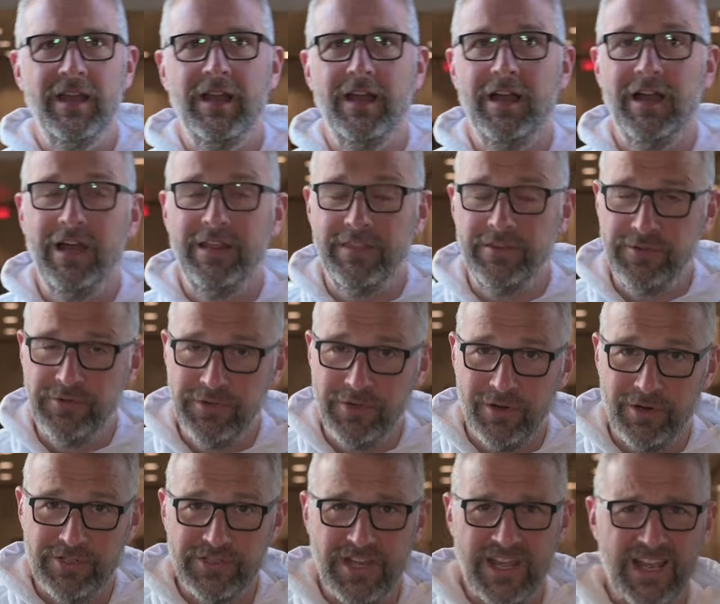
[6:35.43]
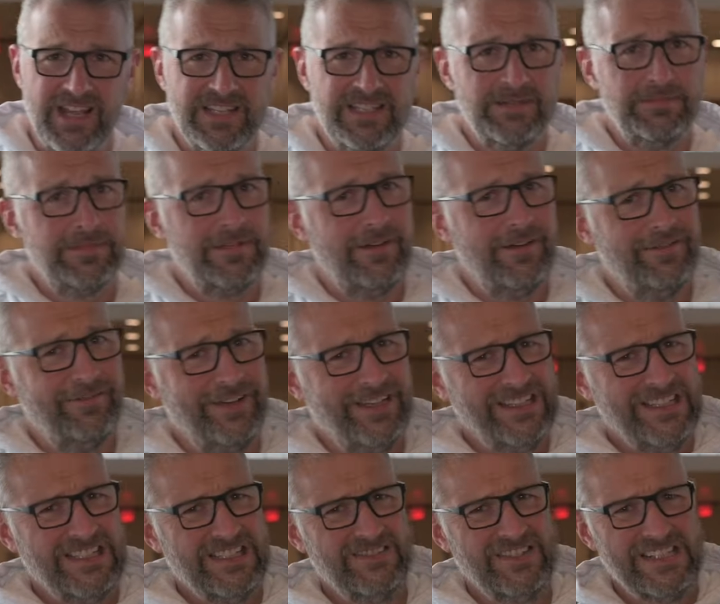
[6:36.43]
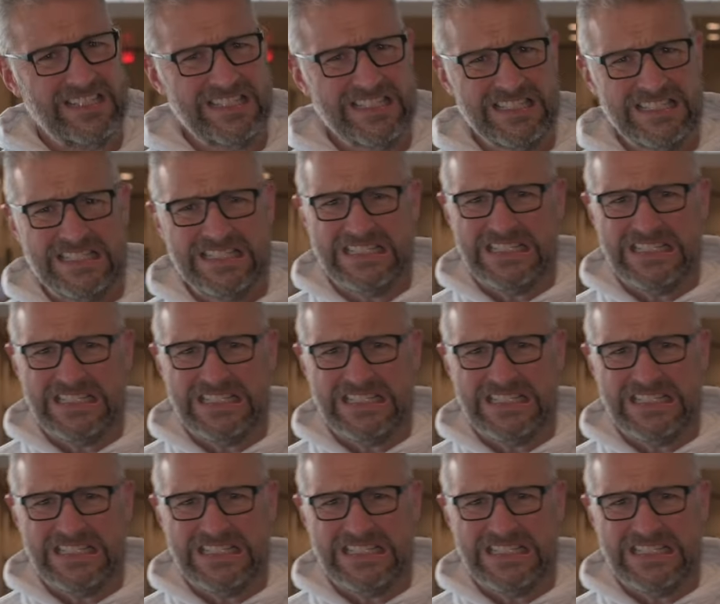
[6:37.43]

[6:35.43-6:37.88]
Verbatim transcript: Uh, the New York Giants. I'm sorry, Vikings fans.